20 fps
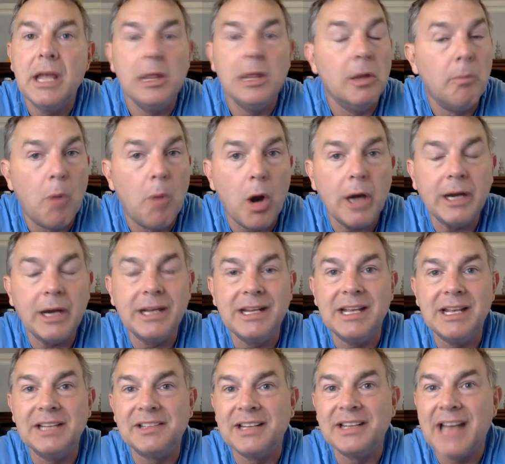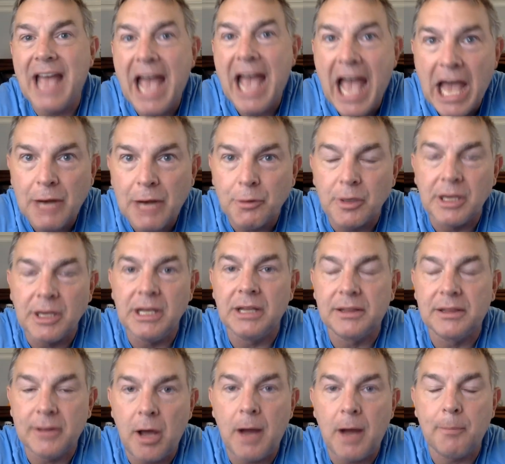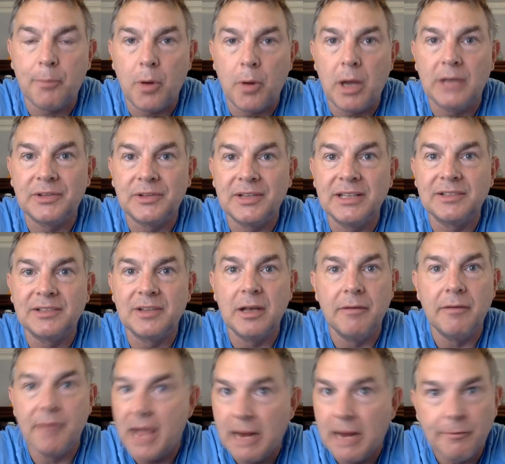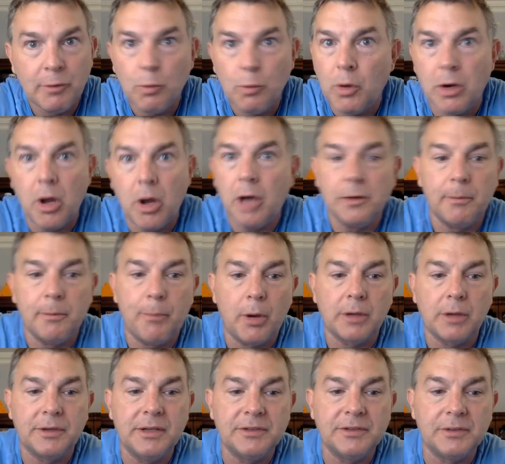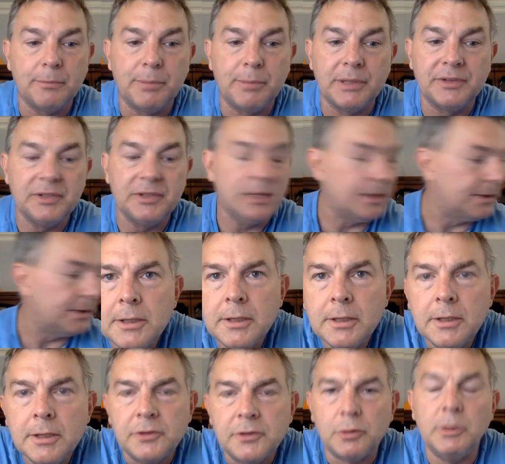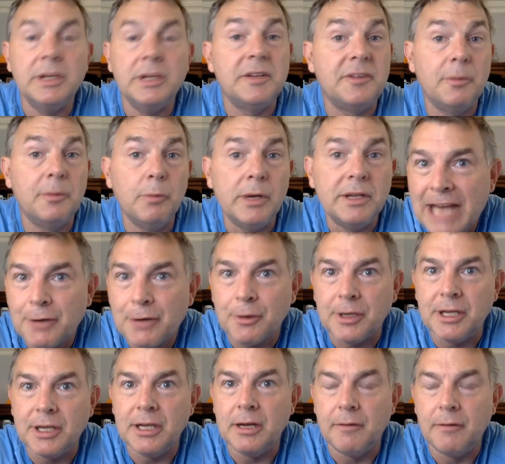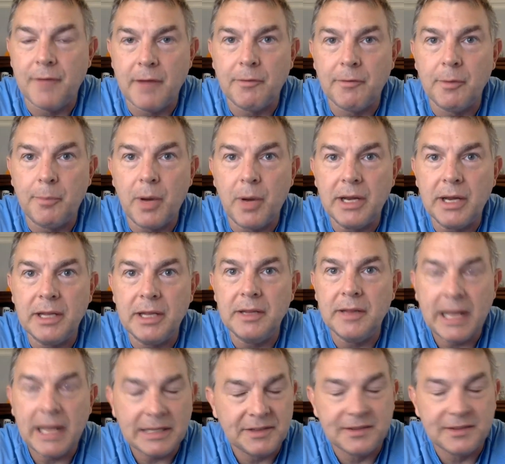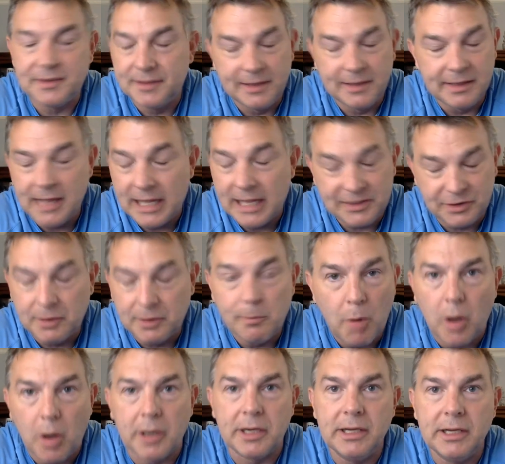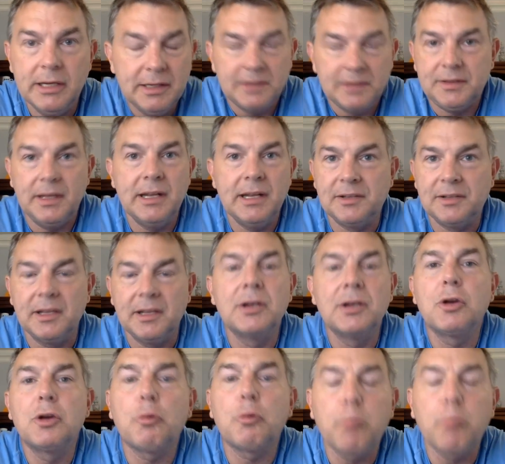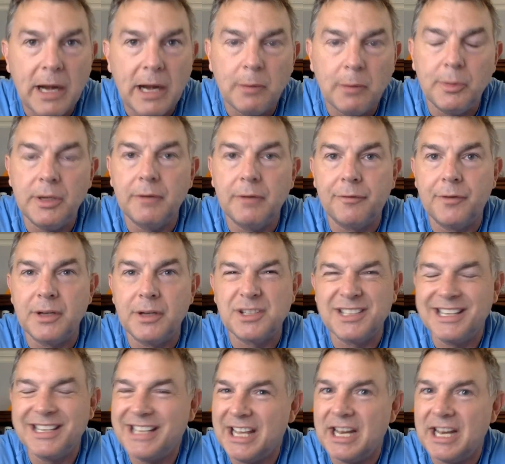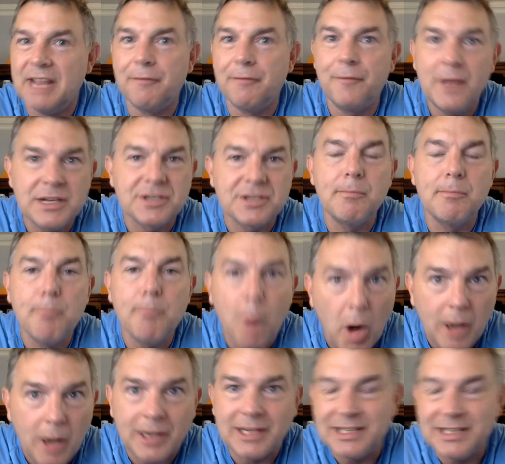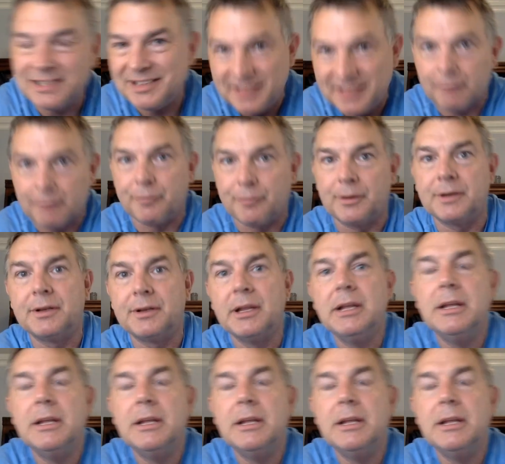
And the market is an aggregate thought process of everyone, all the participants in it. When you take the aggregate of everybody, that's that's the market, and it's, it's incredibly efficient. Again, efficient market is different.